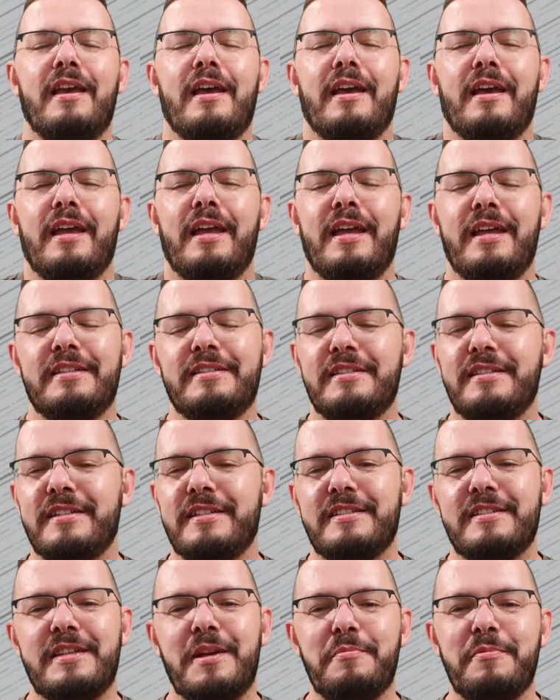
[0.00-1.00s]
It's
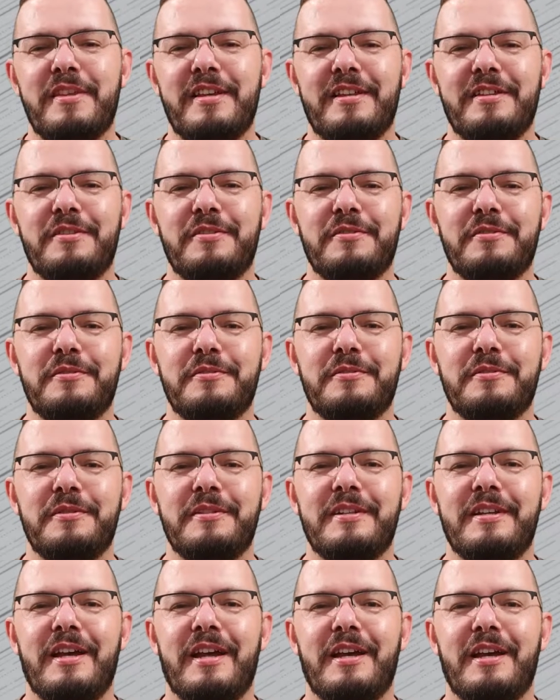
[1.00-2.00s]
just something to
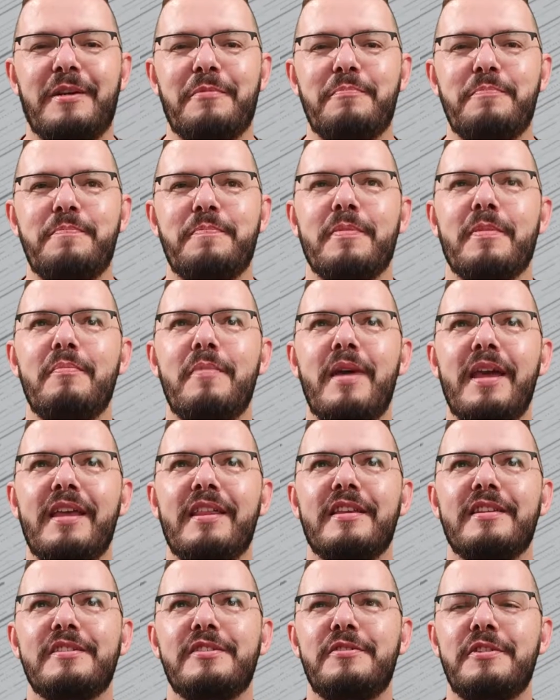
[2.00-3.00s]
make
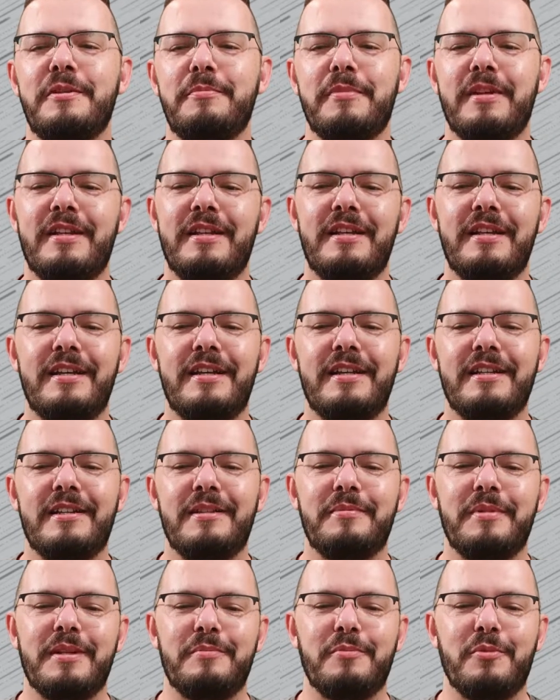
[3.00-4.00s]
the stream a little
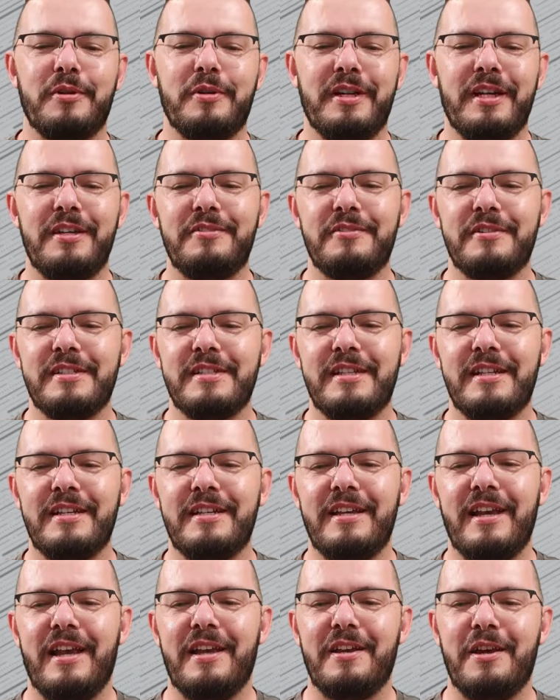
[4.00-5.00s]
bit more interesting
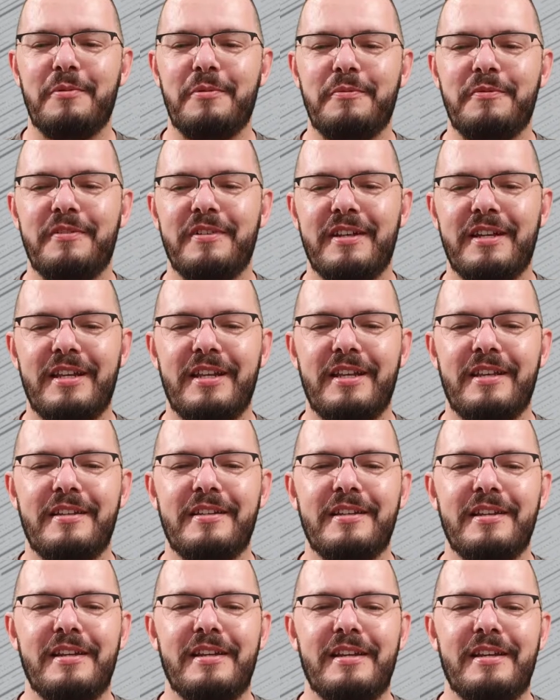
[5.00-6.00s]
and hopefully
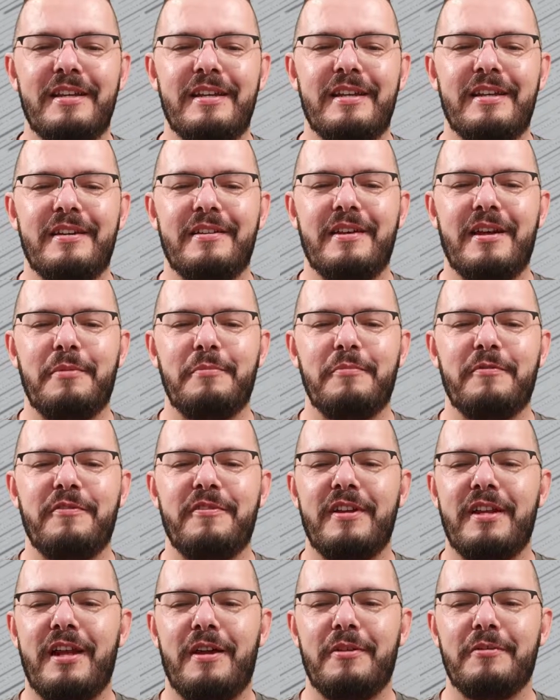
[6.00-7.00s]

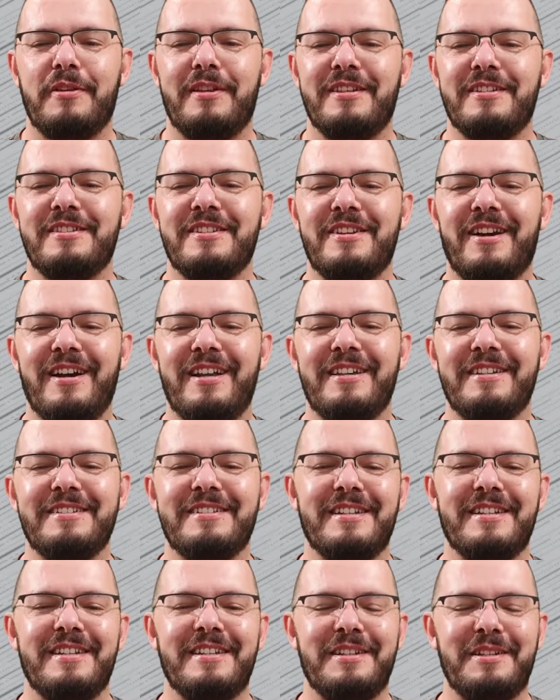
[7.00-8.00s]
fill out the silence
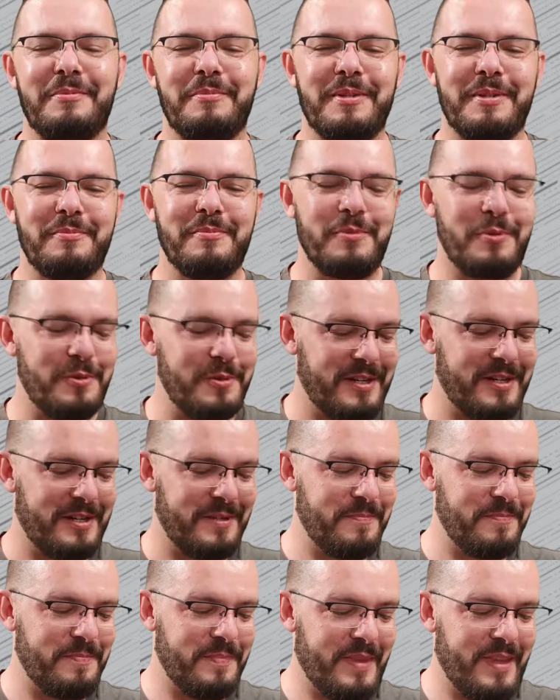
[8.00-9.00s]
a little bit more.
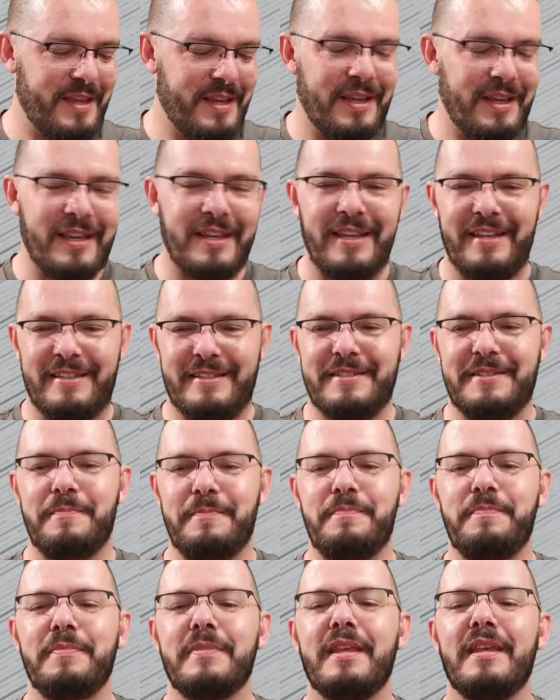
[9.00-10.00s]
Yes.
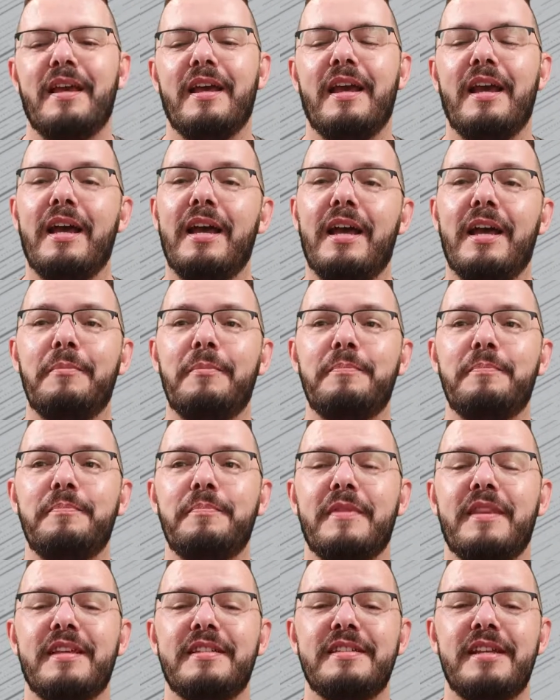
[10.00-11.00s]

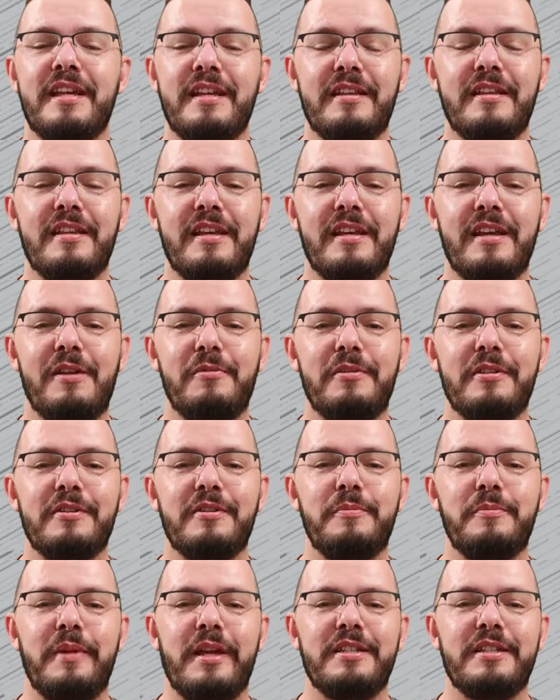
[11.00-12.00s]
The second thing I want to
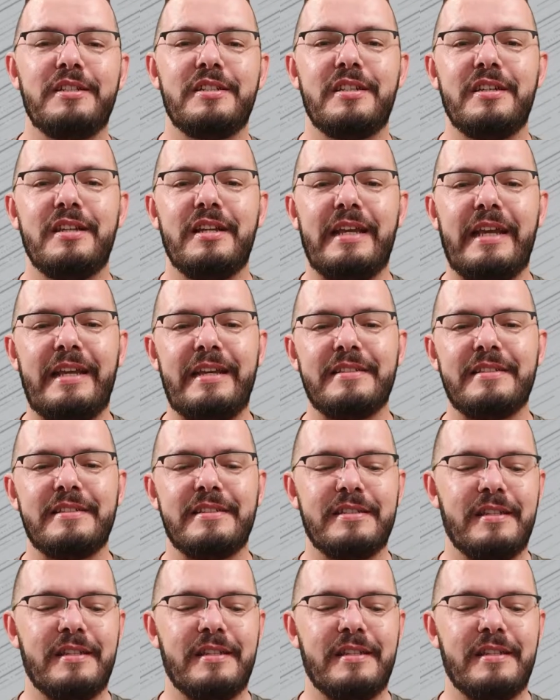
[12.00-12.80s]
mention is